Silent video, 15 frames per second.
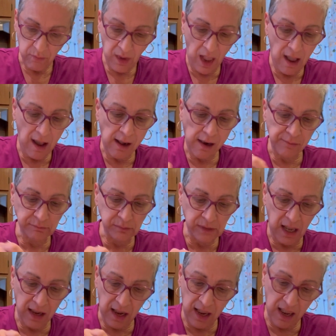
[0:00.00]
I'm
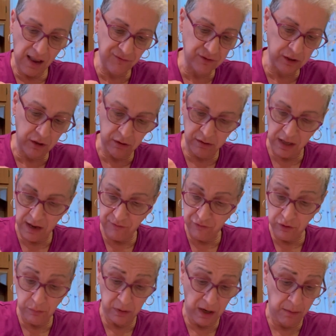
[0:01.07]
not, I have to go to the
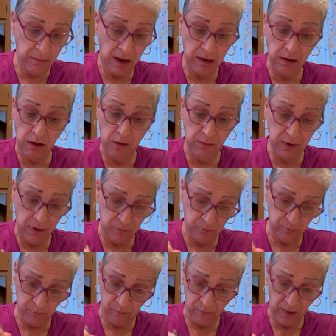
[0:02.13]
avenue, but I'm not going. I'm,
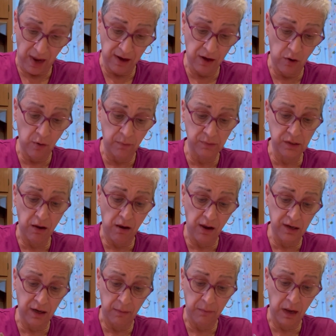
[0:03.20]
I know I'm
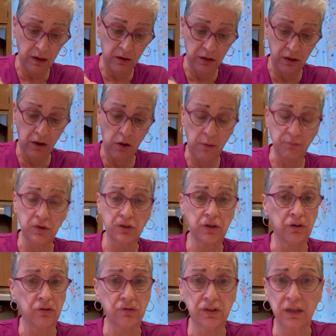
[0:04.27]
tired. I'm not going to go. I'm just
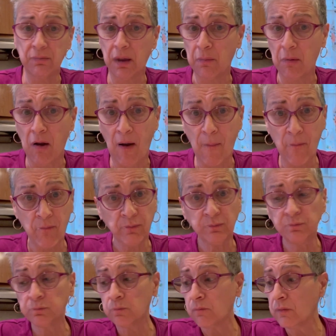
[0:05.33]
going to see my mom.
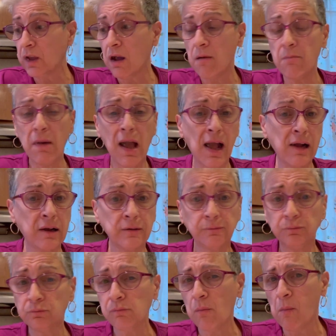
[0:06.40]
Come back.
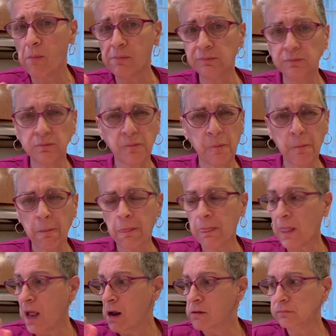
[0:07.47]

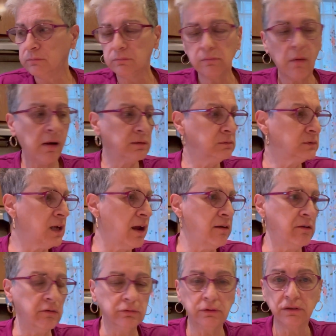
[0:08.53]
I don't
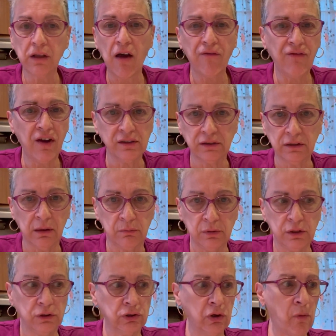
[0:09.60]
know. I'll find something
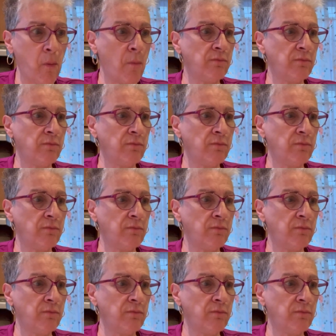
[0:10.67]
to do.